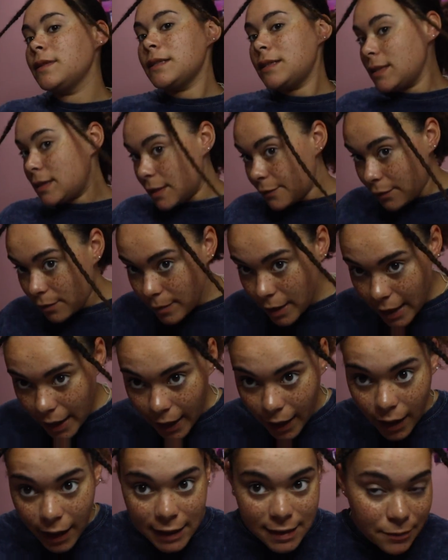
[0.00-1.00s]
this is it for my
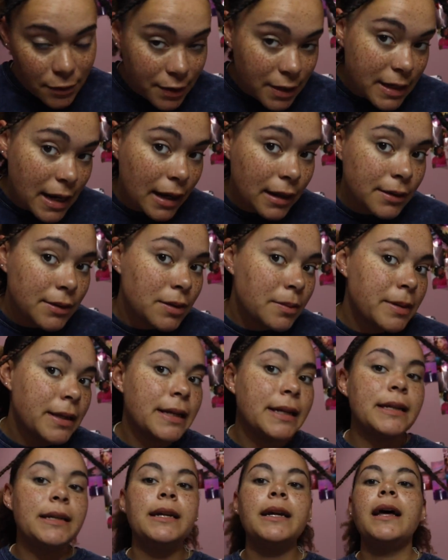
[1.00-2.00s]
hair. I smoothed it down a little
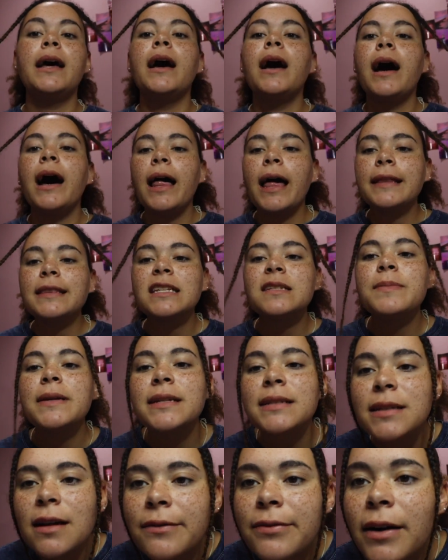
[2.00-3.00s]
bit. I like these
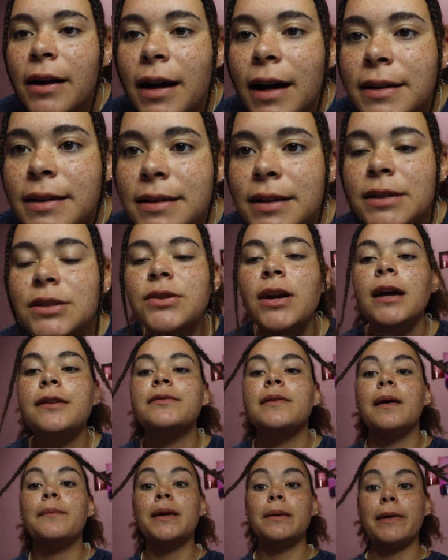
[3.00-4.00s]
pieces out front because it
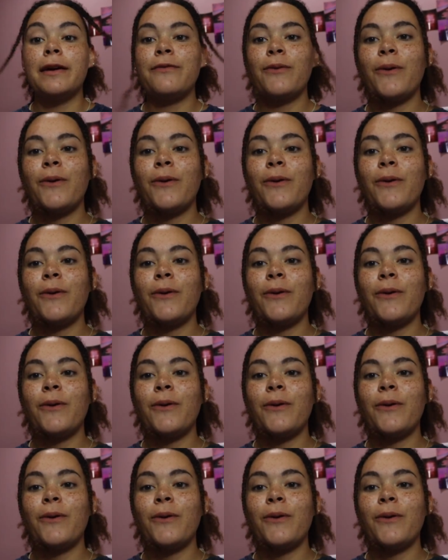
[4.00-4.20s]
distracts from how big my